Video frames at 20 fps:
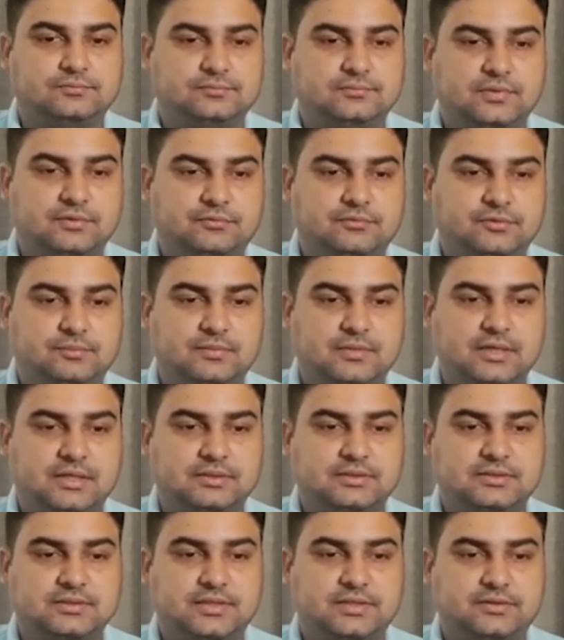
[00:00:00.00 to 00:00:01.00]
if we'll
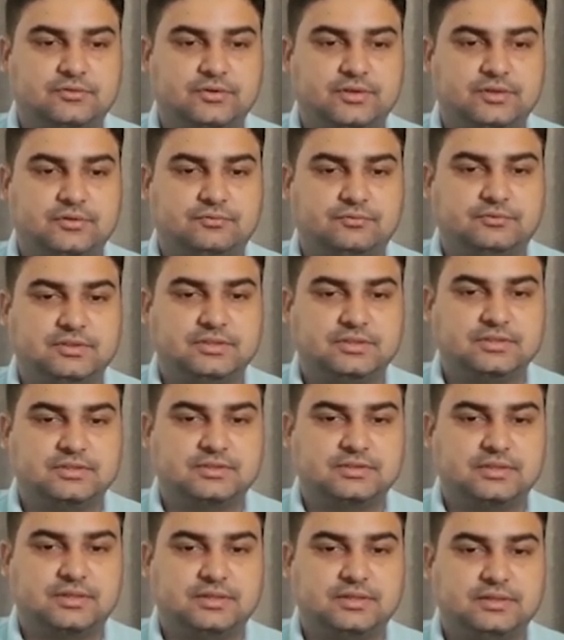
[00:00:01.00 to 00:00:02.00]
mark the centroid of this
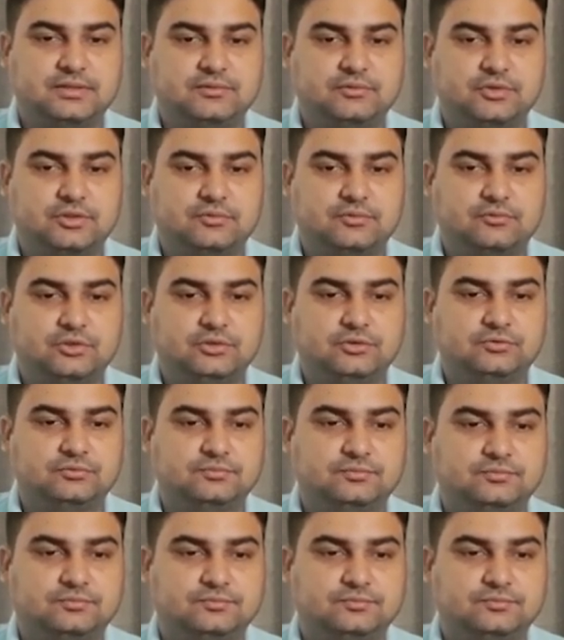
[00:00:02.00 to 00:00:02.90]
underwater volume,